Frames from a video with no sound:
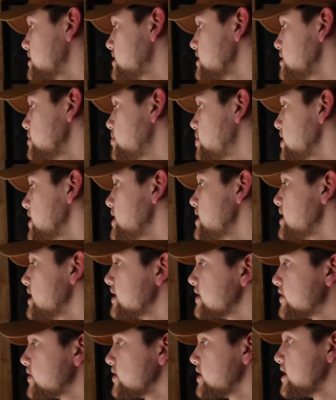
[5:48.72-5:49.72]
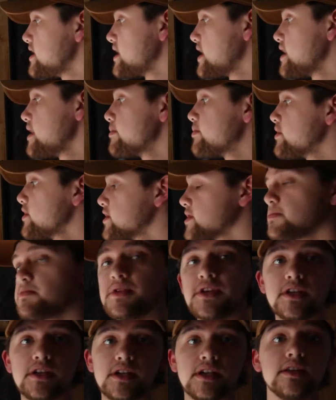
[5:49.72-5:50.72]
the b into the a plus
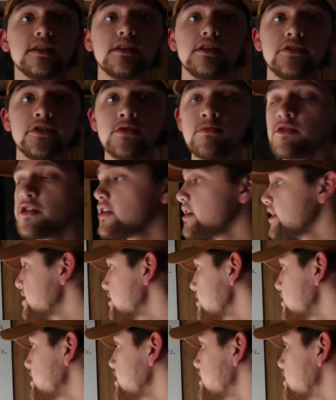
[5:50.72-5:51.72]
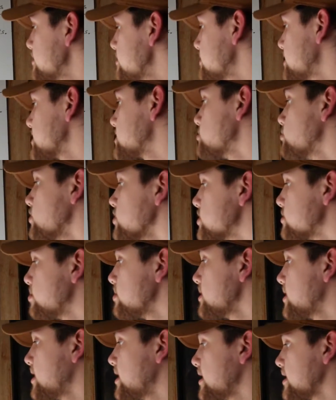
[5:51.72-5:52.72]
b in the numerator here, that's
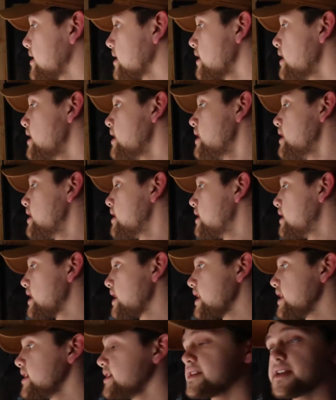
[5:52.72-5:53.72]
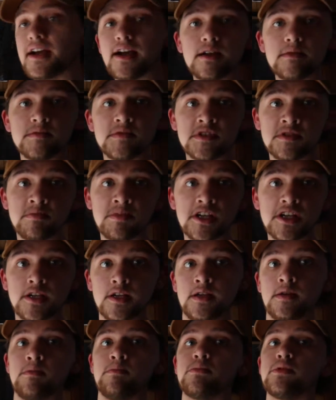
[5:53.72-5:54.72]
multiplying a times
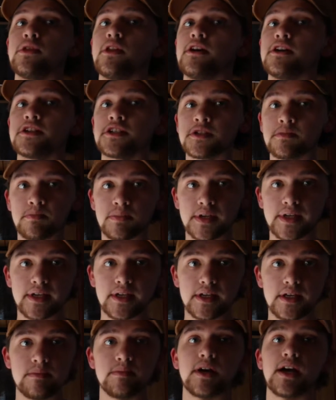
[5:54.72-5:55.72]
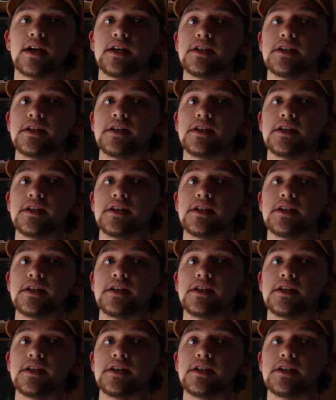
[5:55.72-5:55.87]
b plus b by